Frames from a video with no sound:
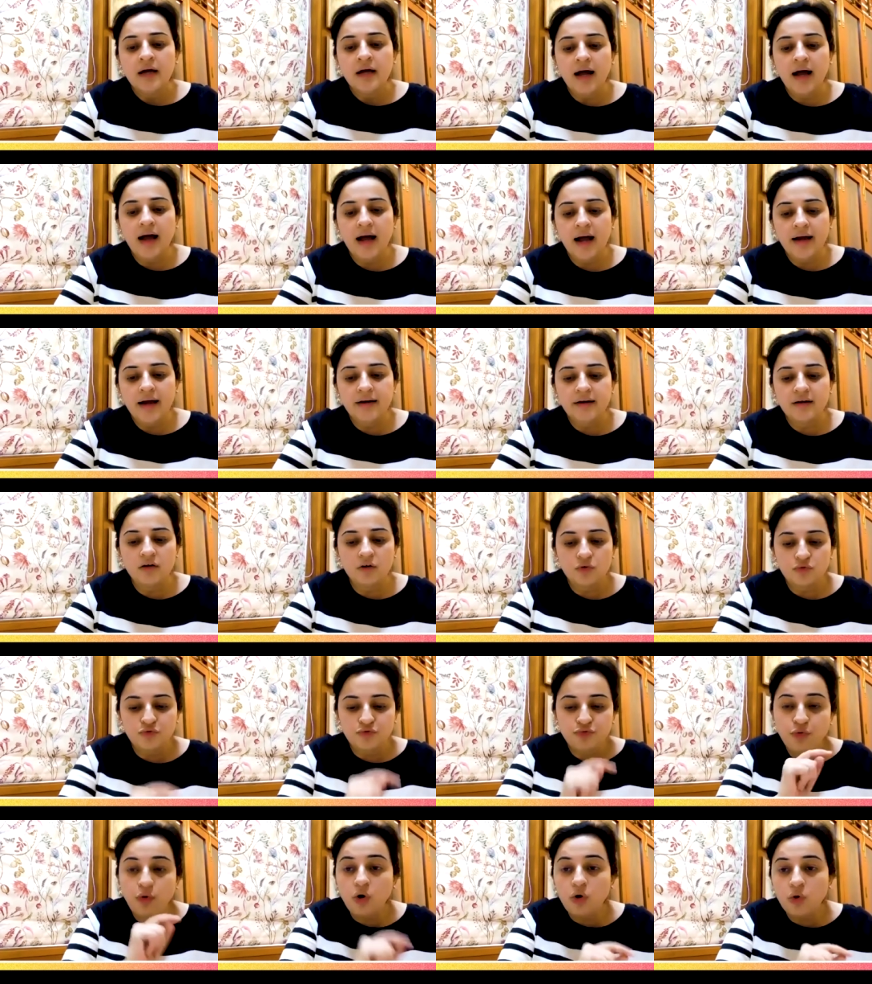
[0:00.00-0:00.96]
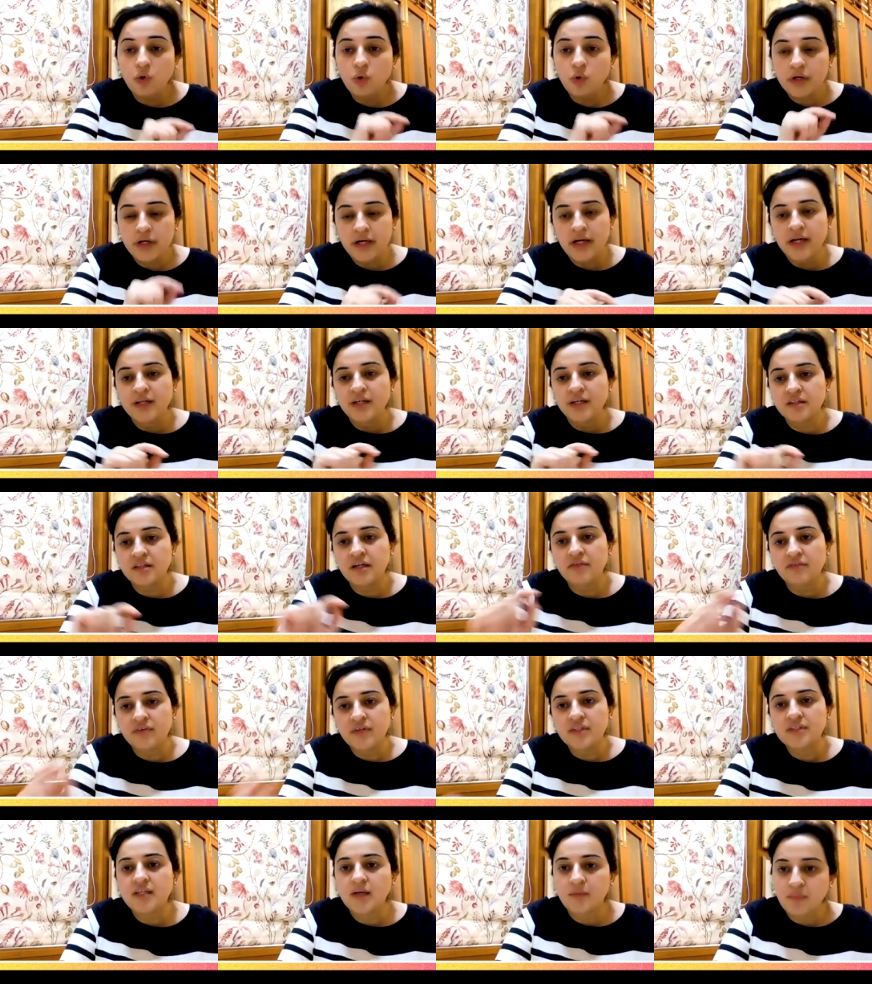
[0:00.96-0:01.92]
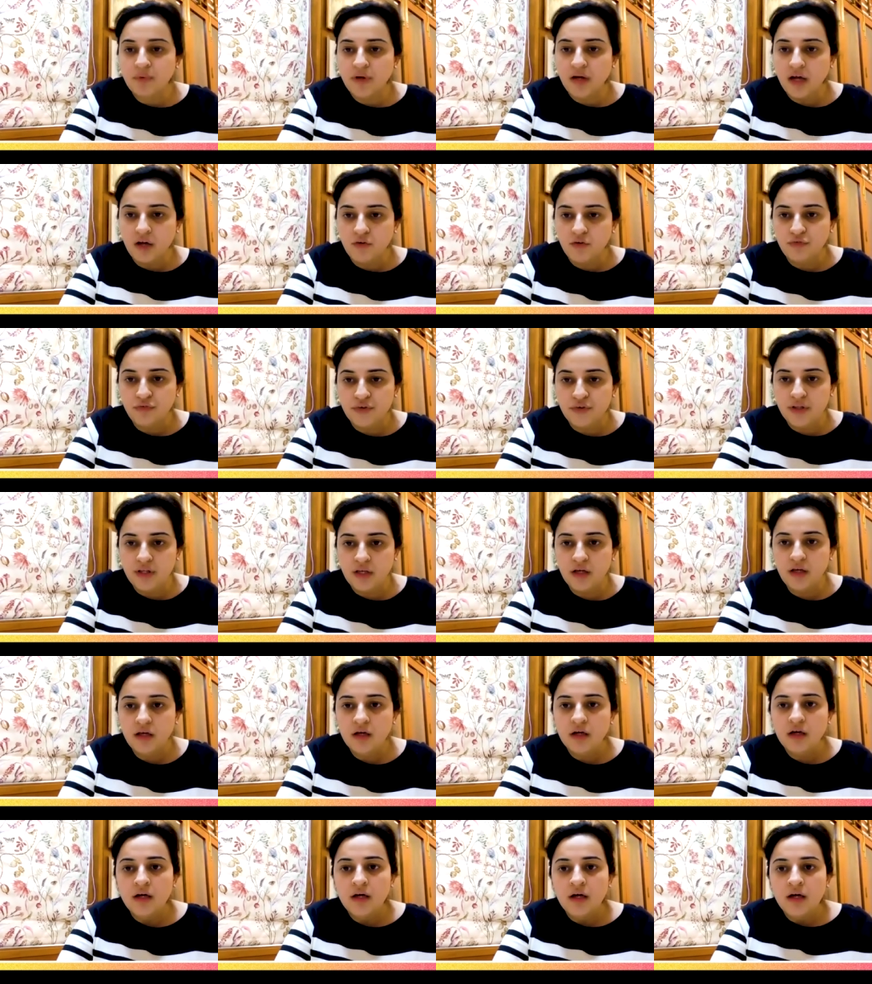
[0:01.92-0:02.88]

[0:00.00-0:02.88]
and uh, follow each and every step carefully.